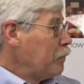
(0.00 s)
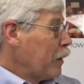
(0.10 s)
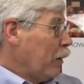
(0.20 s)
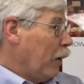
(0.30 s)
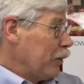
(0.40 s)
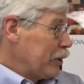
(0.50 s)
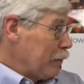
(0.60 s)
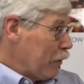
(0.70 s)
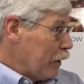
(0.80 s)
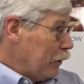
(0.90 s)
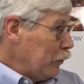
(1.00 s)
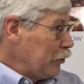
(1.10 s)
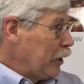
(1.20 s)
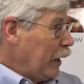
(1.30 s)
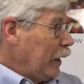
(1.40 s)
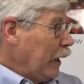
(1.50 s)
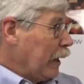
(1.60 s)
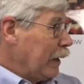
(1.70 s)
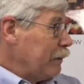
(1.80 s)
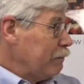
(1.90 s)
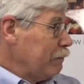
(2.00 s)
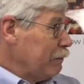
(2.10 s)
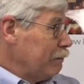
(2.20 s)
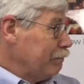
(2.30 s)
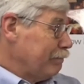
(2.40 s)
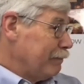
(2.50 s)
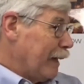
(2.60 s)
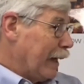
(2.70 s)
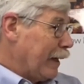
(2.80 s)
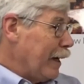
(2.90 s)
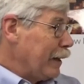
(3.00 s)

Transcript: on some of those, and I kind